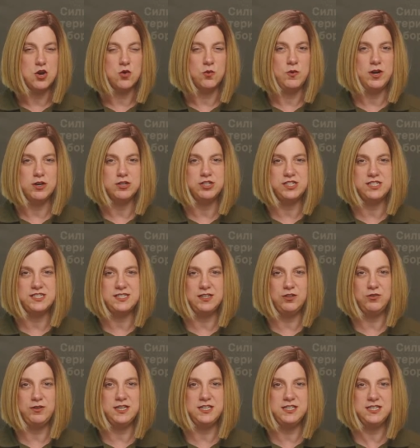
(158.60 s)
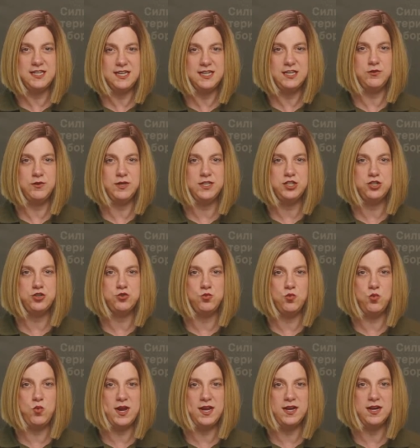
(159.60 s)
we are still continuing to
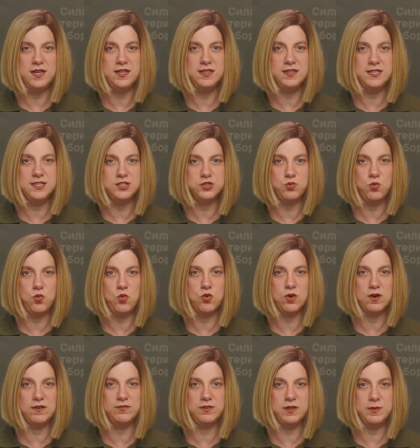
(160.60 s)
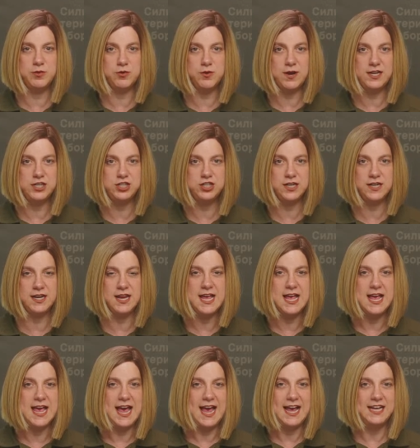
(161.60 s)
win this war of liberation.
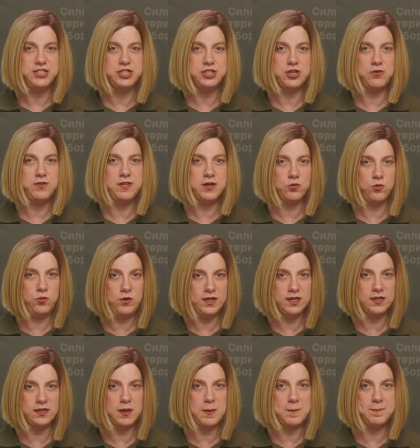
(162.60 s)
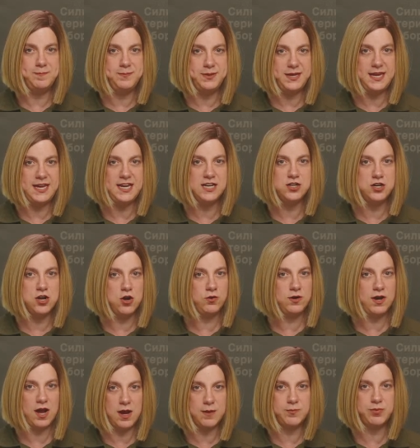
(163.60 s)
And so there will be no
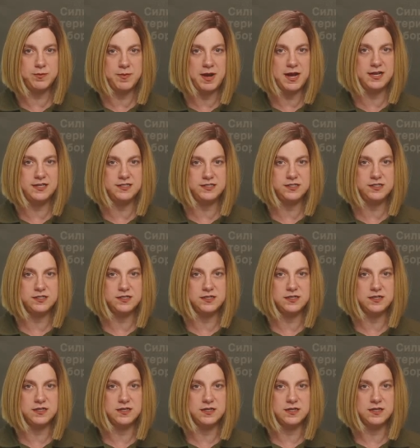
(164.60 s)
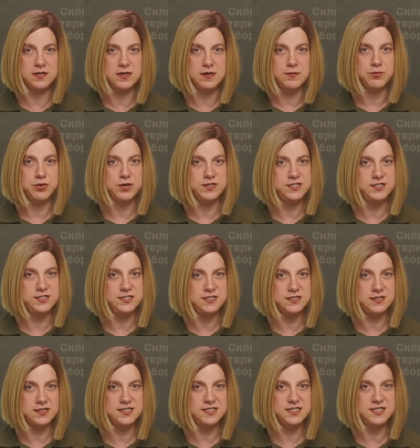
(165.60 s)
compromise. President
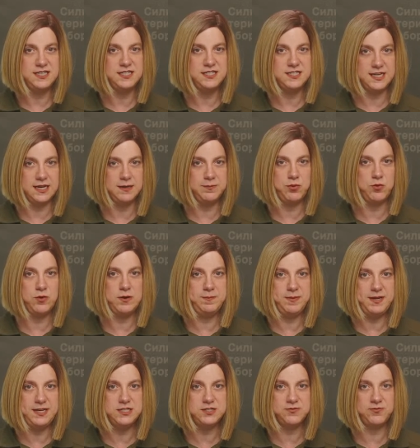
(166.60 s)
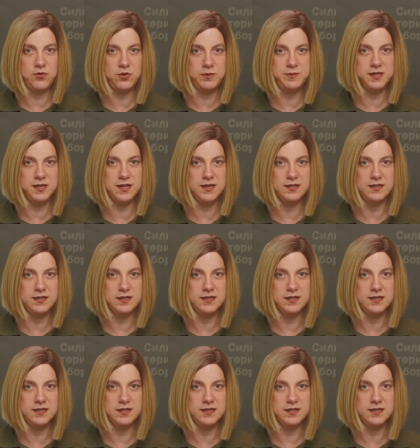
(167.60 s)
Zelensky's 10-point peace formula